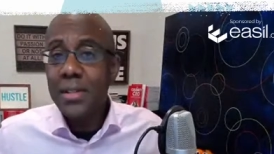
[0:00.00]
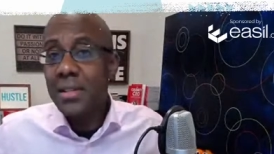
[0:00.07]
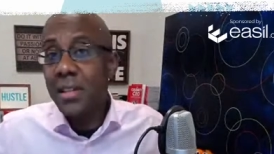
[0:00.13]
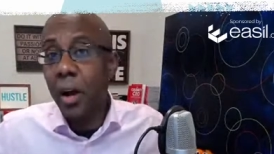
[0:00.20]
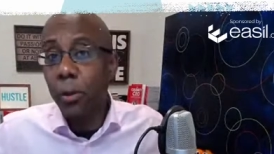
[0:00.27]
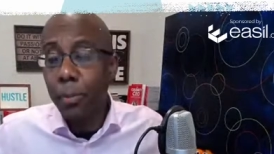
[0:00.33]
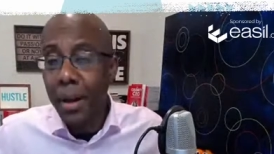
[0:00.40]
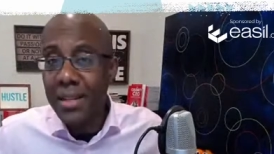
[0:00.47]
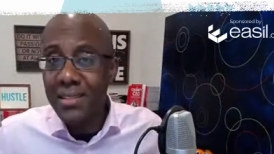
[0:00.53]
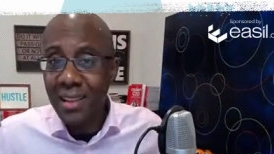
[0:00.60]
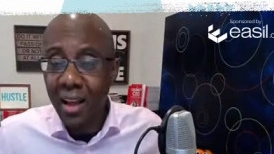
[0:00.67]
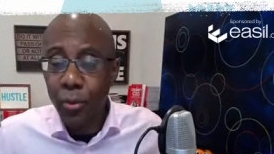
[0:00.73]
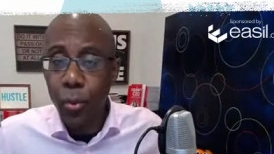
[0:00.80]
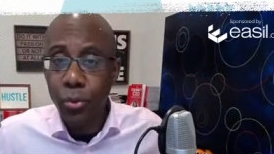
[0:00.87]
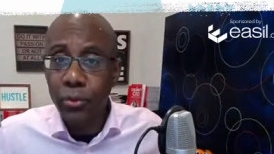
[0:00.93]
South by
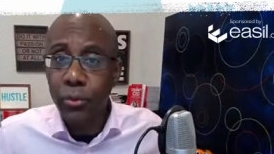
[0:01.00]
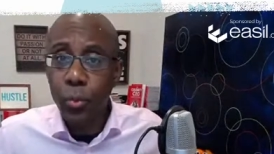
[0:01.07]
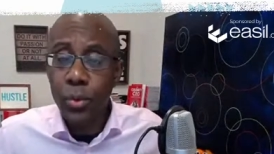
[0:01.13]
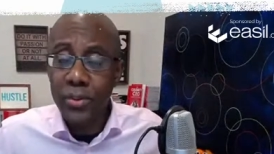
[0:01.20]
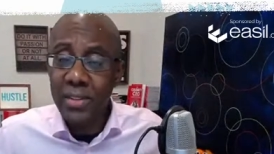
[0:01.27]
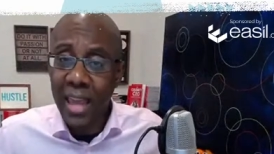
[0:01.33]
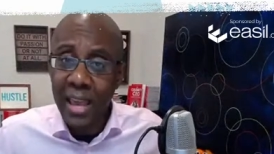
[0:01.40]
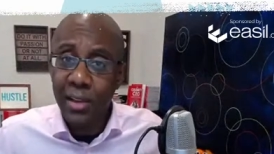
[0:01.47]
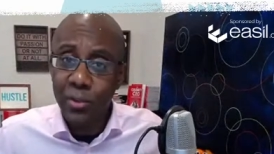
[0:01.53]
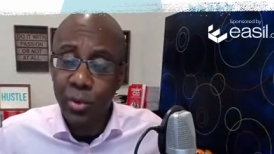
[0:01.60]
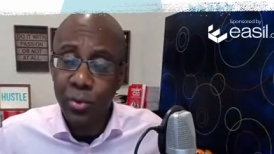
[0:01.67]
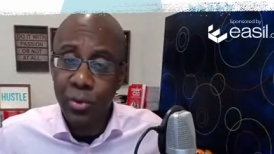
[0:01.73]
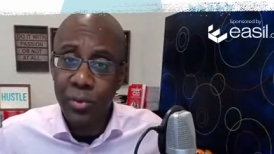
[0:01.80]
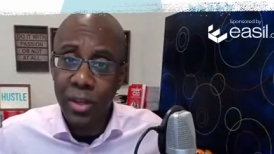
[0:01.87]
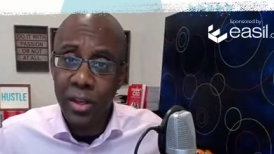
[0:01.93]
Southwest was
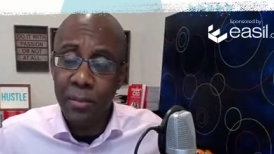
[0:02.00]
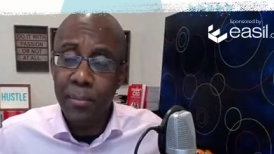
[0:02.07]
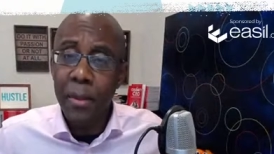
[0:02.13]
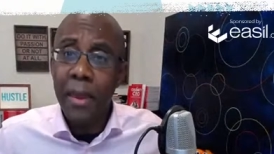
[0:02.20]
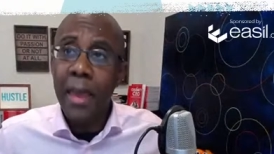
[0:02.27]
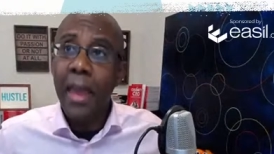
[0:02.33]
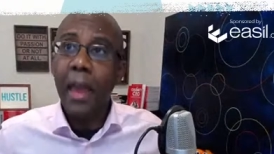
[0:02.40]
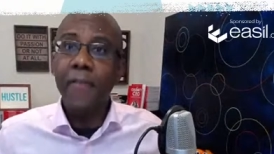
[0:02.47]
canceled, Kim.